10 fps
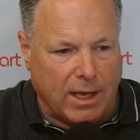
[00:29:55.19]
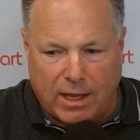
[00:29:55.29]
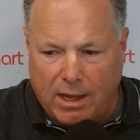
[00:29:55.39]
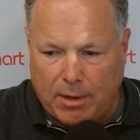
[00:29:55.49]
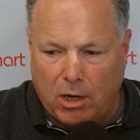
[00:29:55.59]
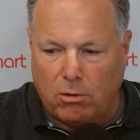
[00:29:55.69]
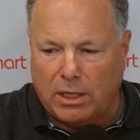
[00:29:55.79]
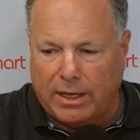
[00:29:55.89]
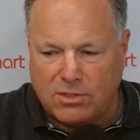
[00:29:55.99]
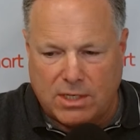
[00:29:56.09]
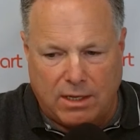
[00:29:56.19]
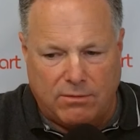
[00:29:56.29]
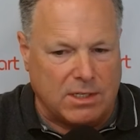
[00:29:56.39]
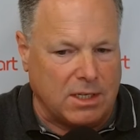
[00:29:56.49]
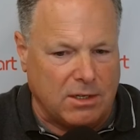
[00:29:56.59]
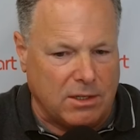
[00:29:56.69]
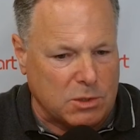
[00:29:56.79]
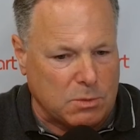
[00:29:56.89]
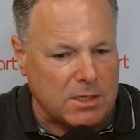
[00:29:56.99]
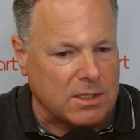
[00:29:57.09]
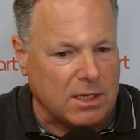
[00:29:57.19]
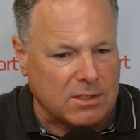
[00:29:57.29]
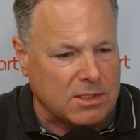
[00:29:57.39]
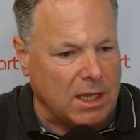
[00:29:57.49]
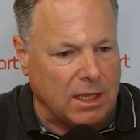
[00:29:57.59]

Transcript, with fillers: I got my whole life savings into this business,